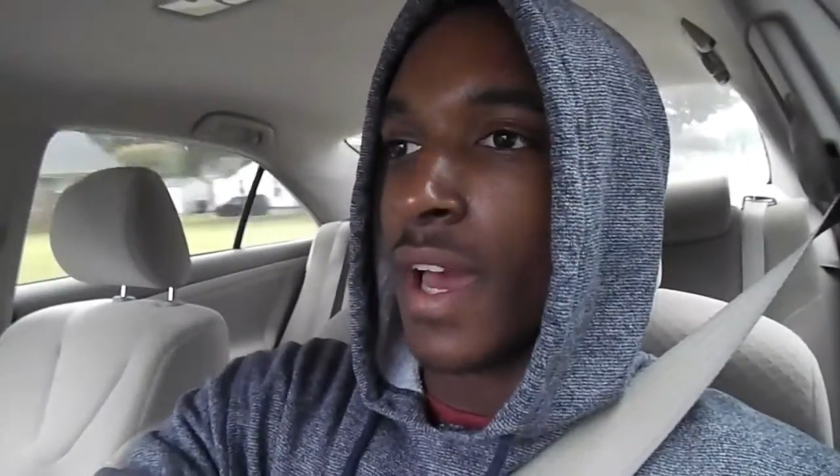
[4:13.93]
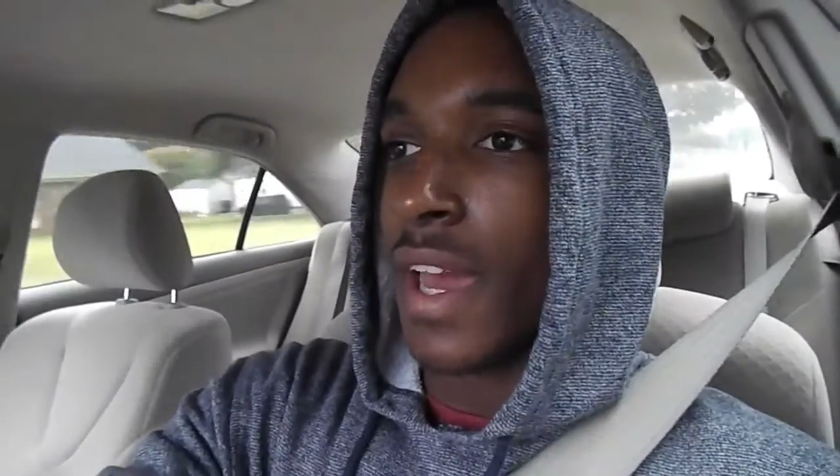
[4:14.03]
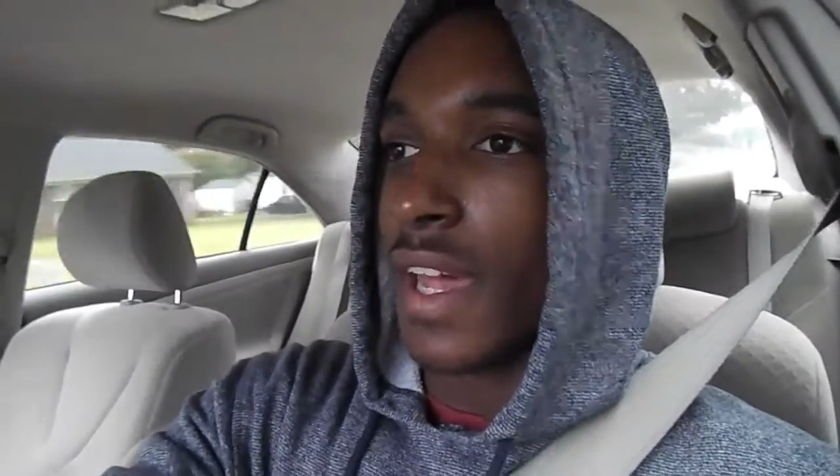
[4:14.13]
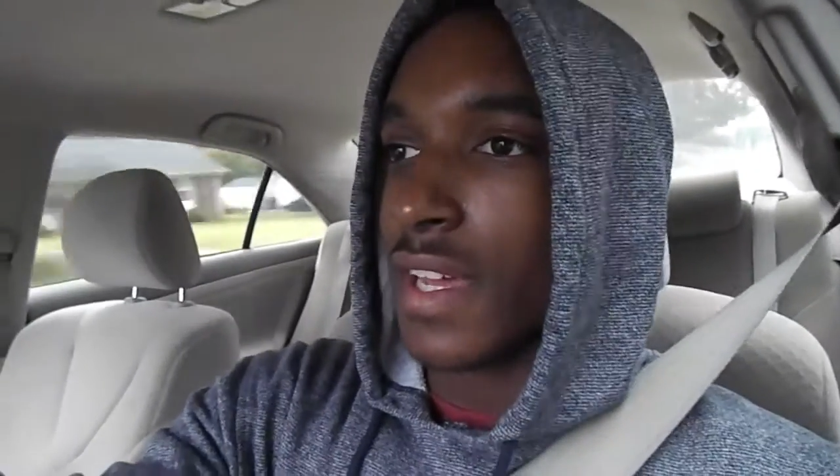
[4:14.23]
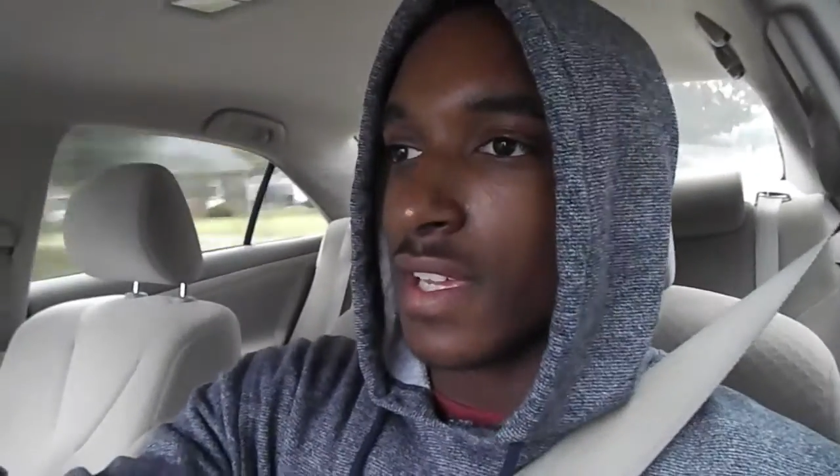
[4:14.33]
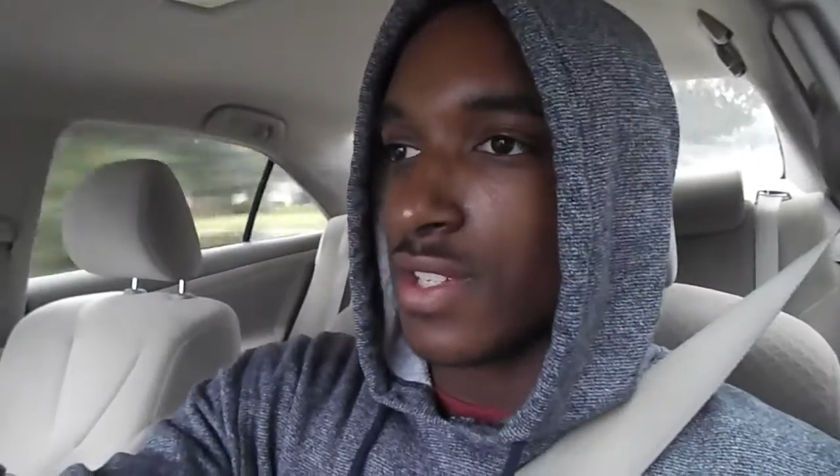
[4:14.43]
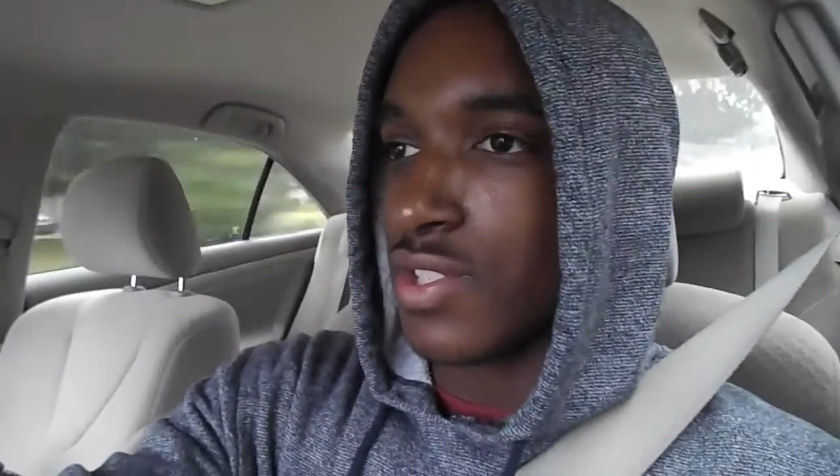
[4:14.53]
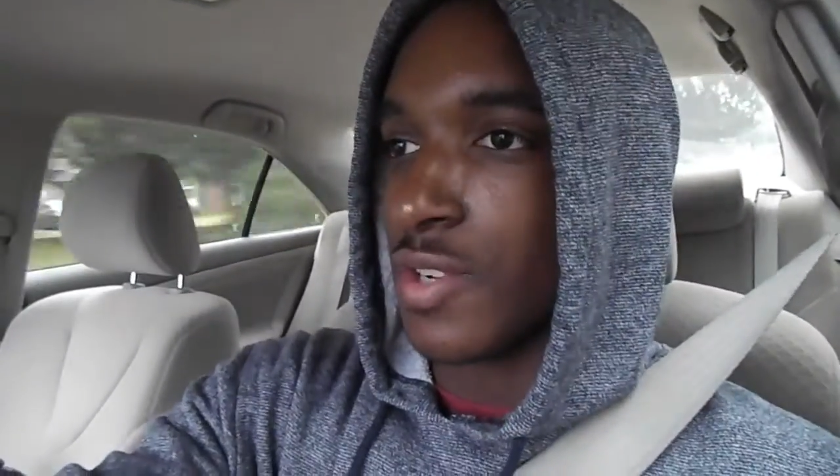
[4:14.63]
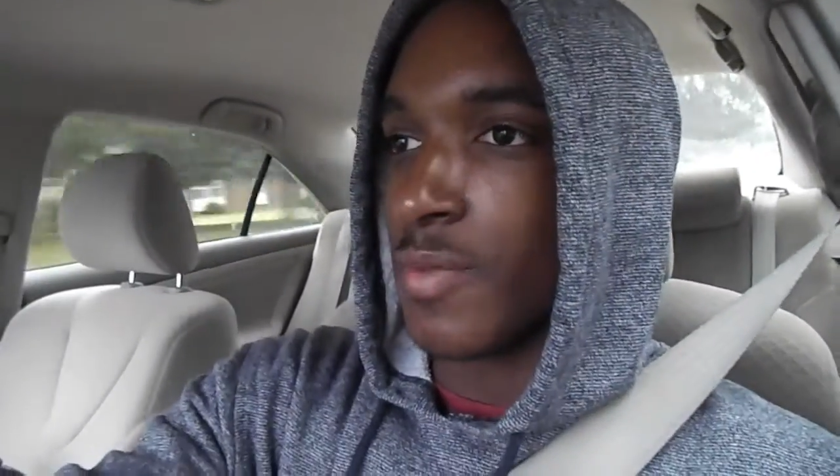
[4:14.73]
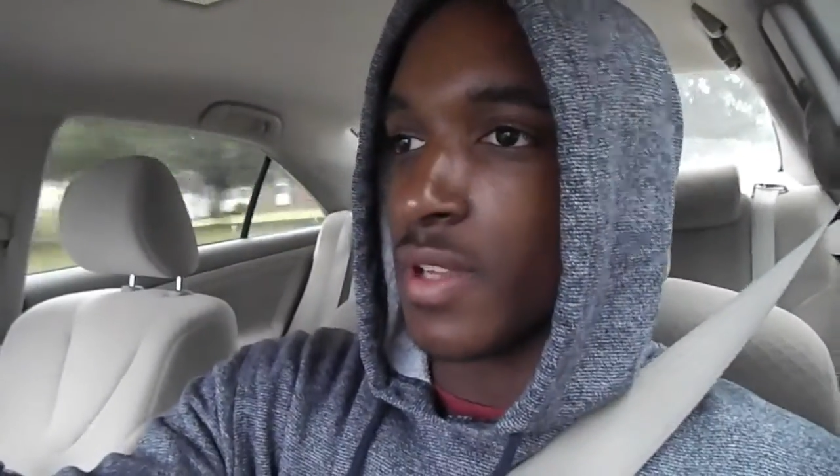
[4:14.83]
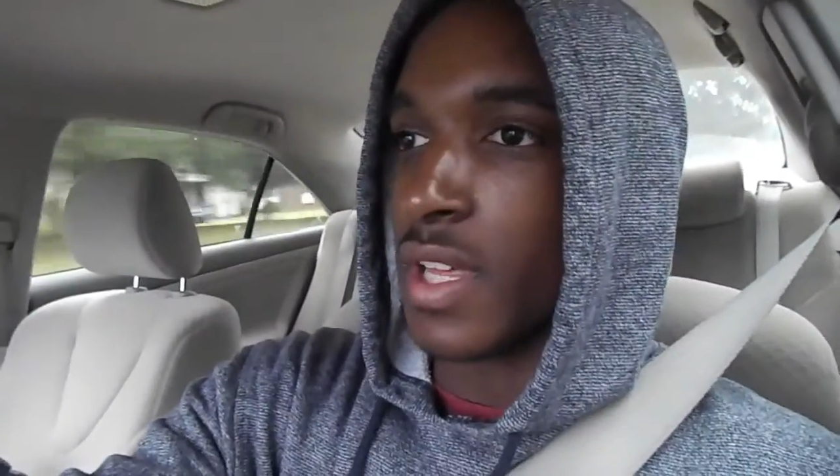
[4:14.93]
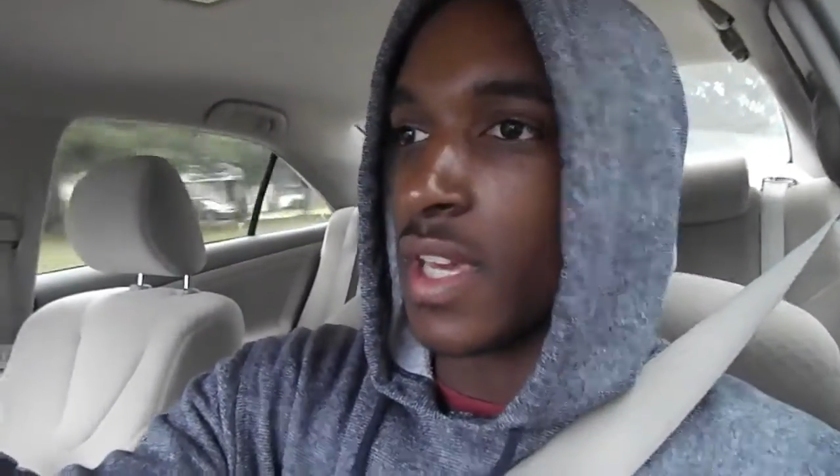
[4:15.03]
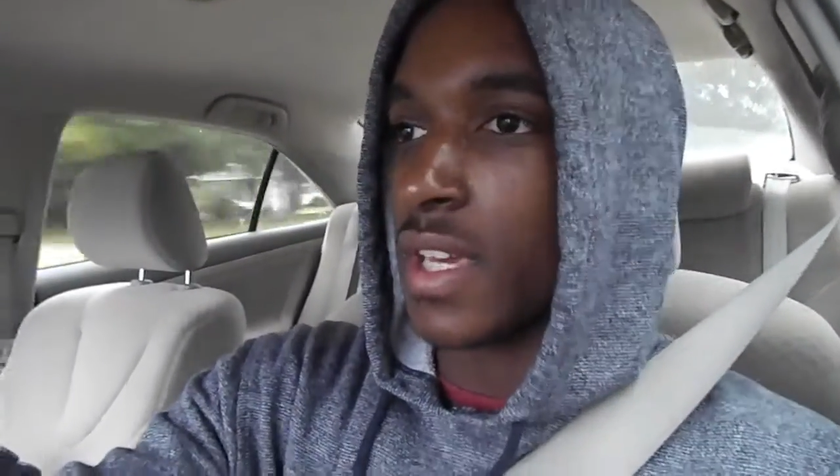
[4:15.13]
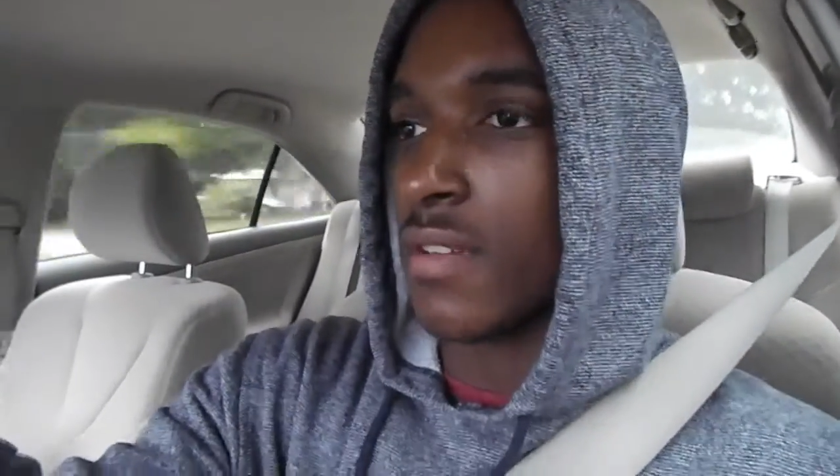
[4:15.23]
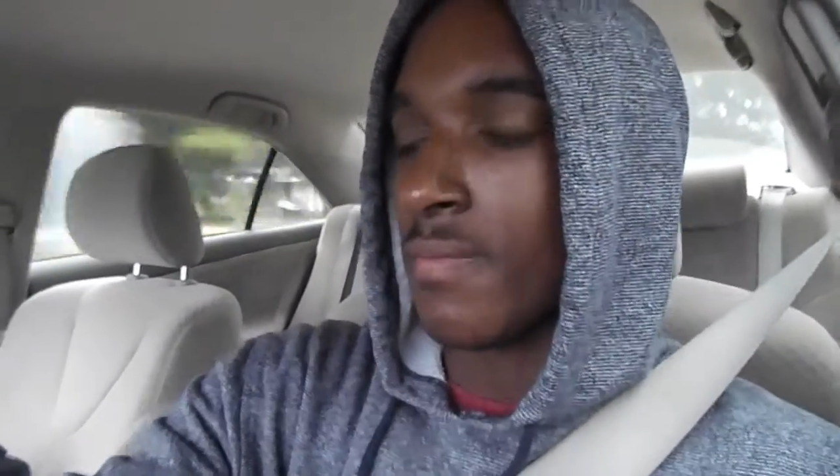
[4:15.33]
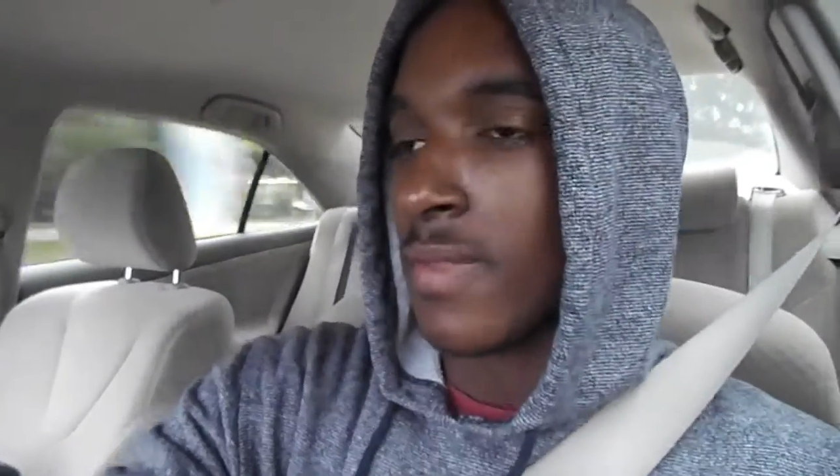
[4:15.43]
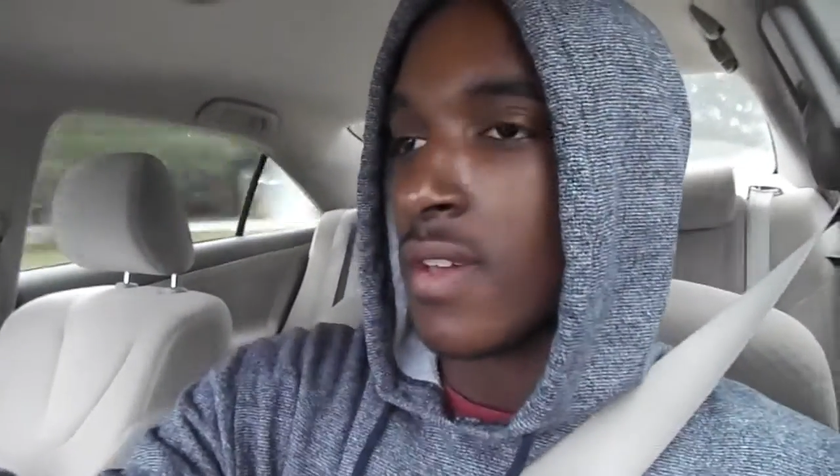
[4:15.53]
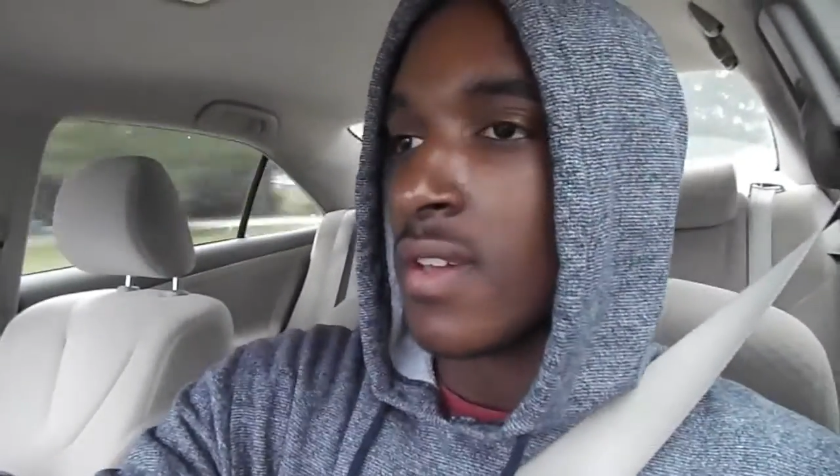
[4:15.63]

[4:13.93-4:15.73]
I had a AAA